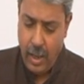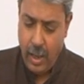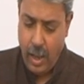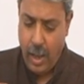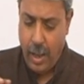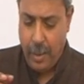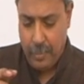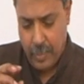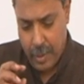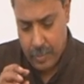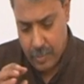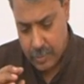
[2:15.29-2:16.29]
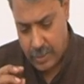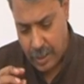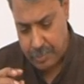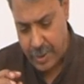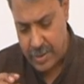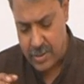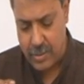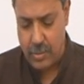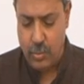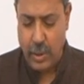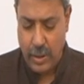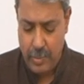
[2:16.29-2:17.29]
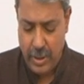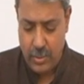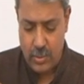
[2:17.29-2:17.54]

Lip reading: that means what I mean